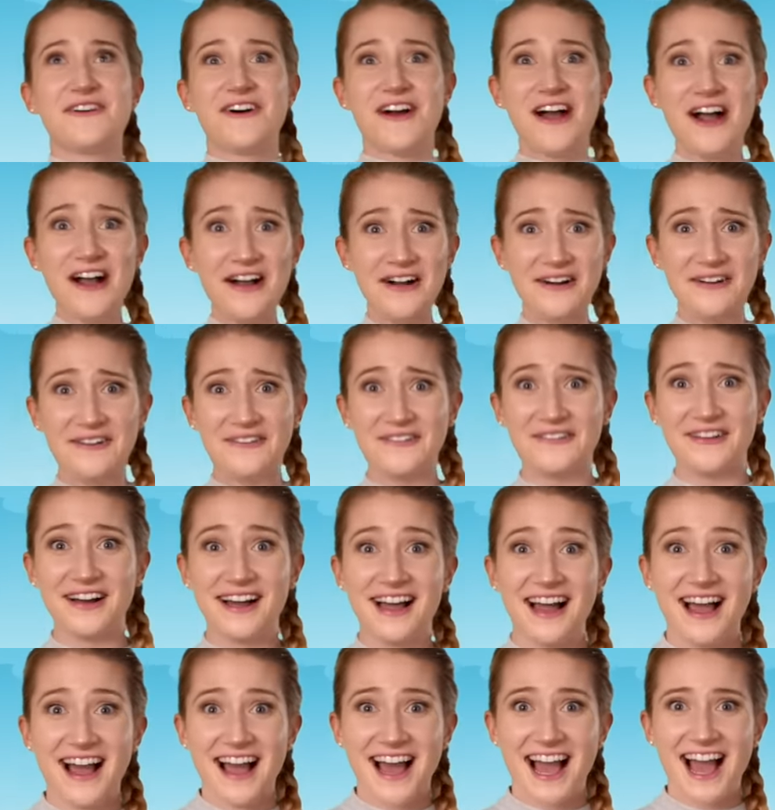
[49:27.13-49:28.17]
Whoa!
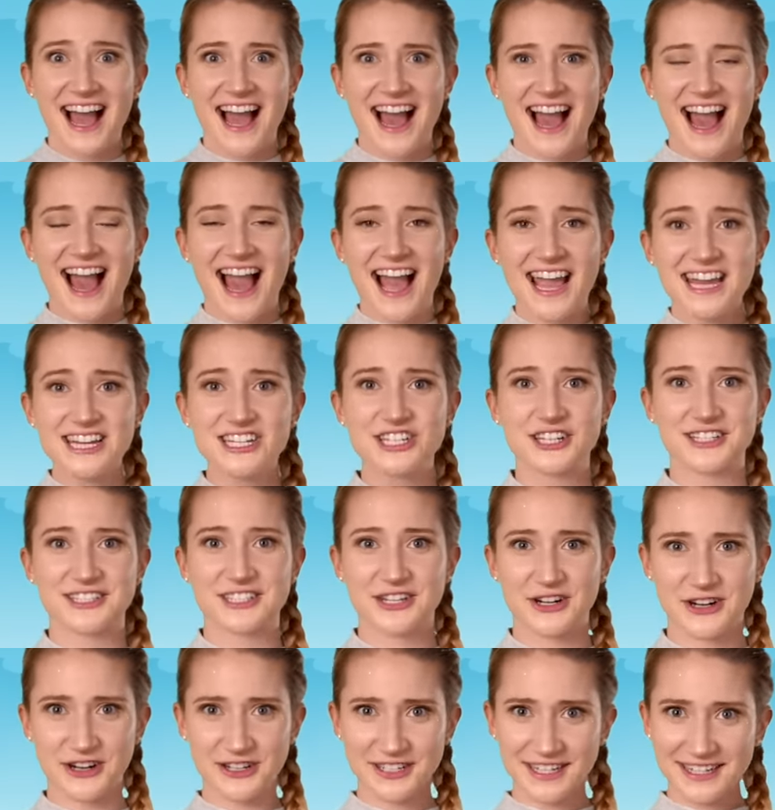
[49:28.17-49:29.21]
I just
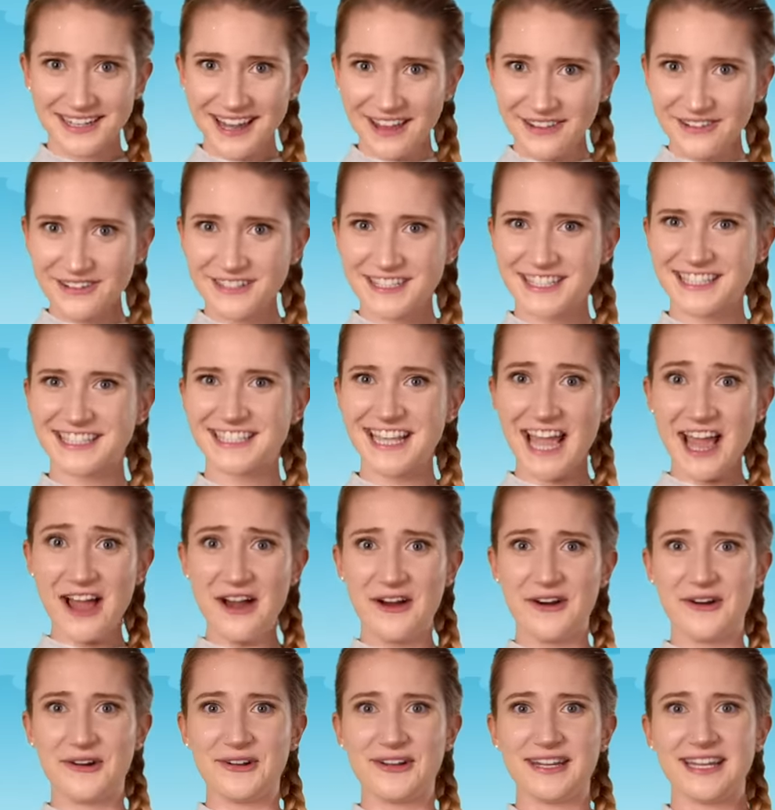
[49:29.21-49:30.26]
heard another
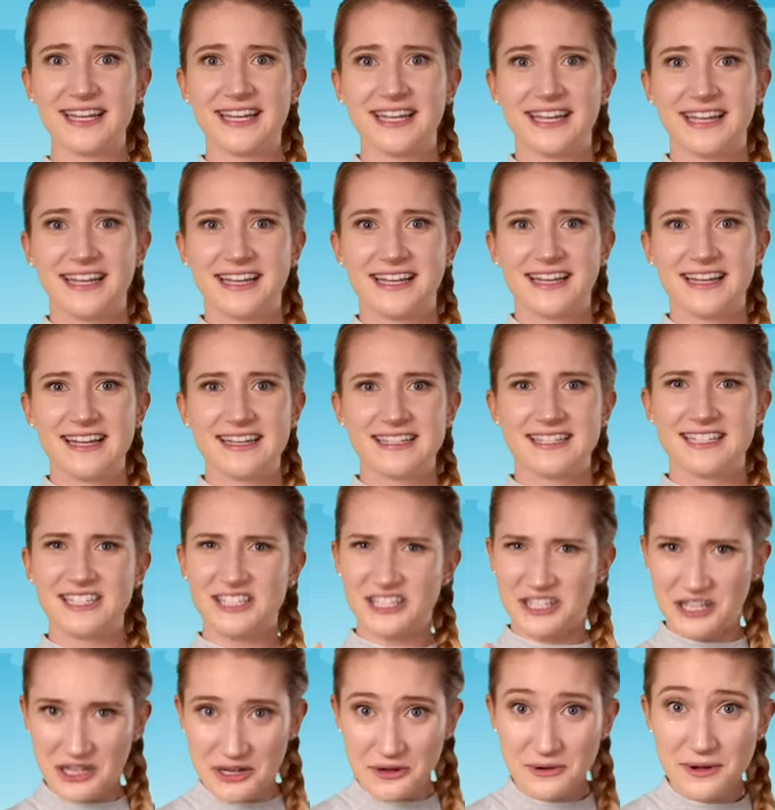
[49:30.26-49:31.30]
sound. Did
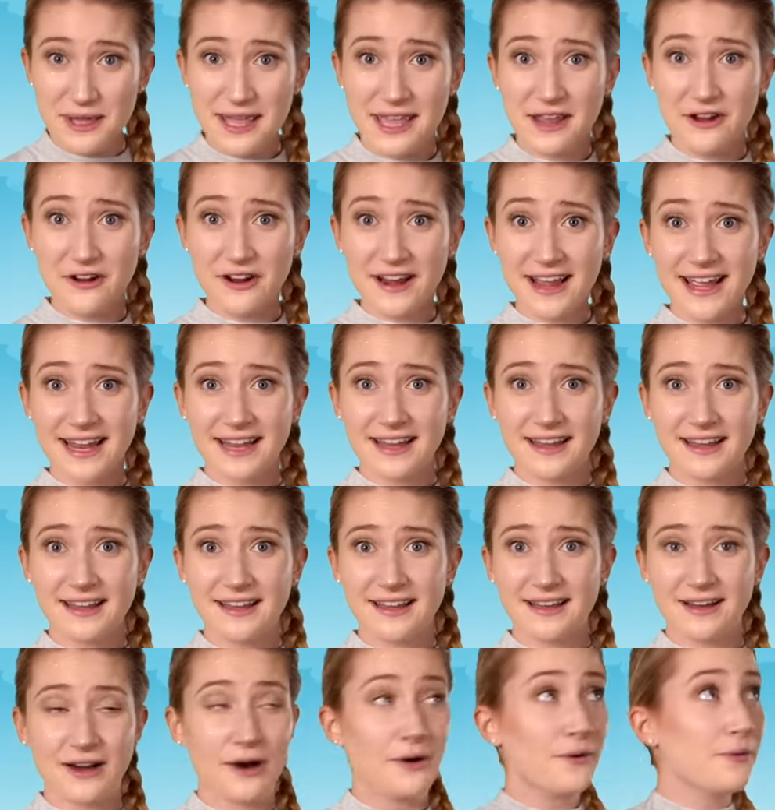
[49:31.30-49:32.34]
you hear it?
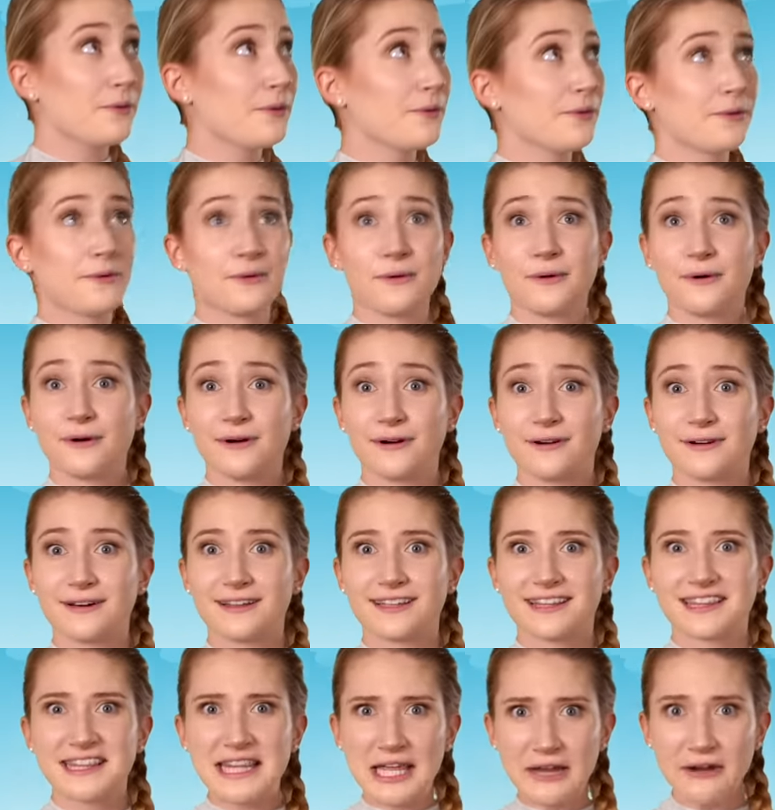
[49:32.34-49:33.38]
Oh,
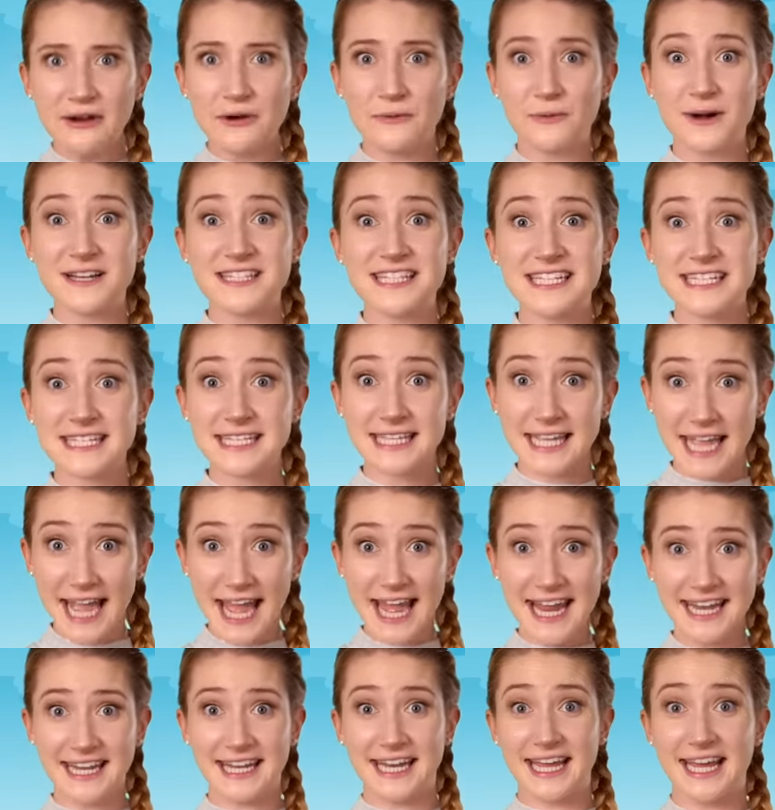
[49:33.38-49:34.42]
there it was
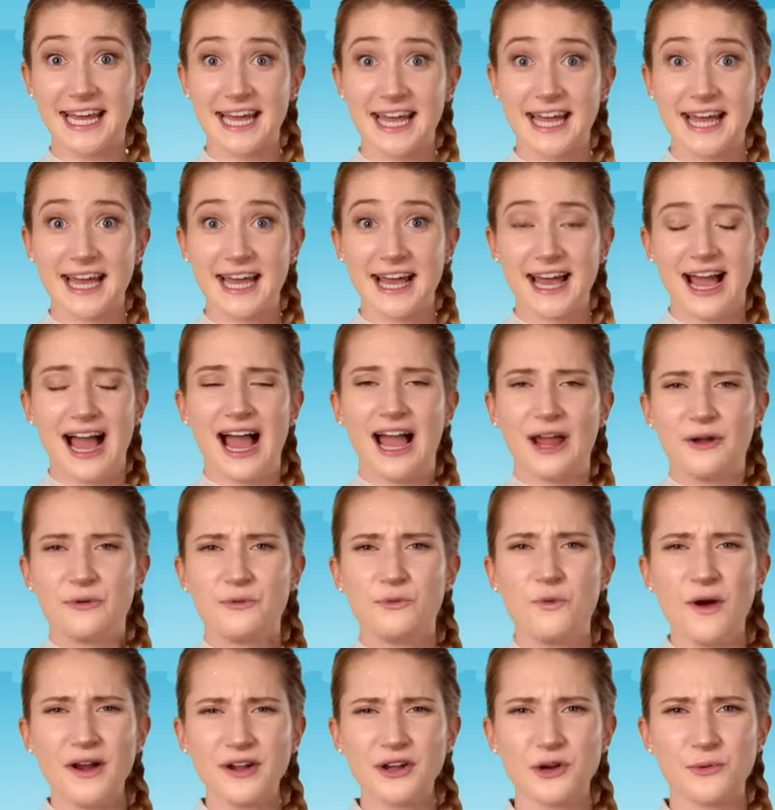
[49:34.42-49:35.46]
again. I
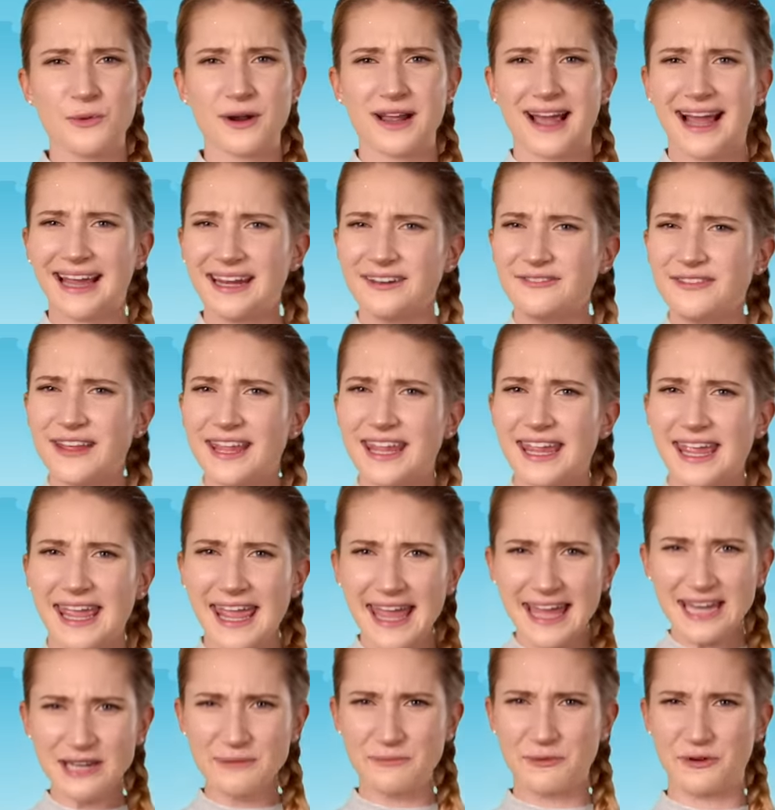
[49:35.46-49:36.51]
wonder what kind of
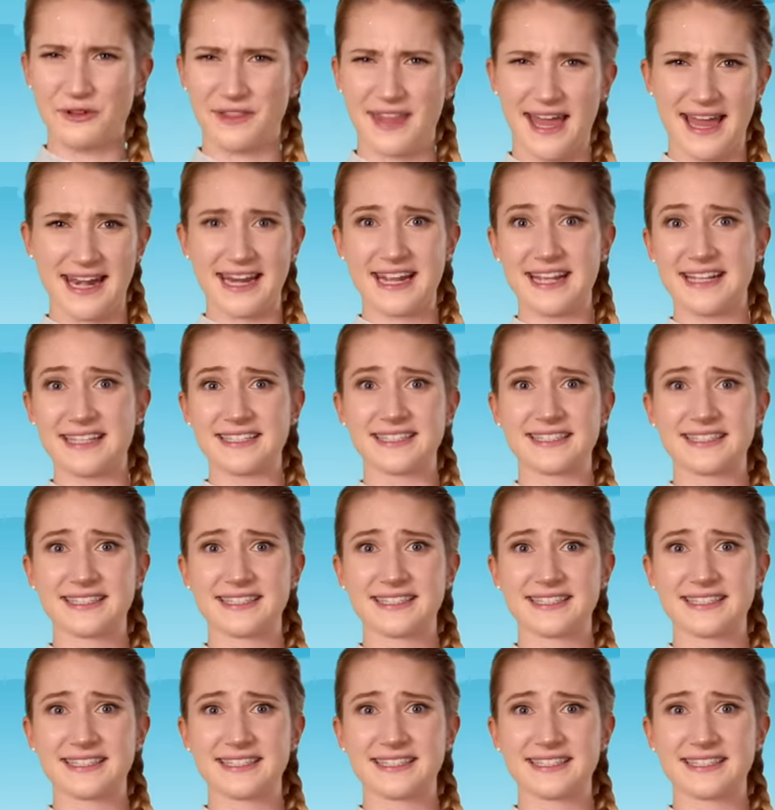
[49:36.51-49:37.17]
animal that is.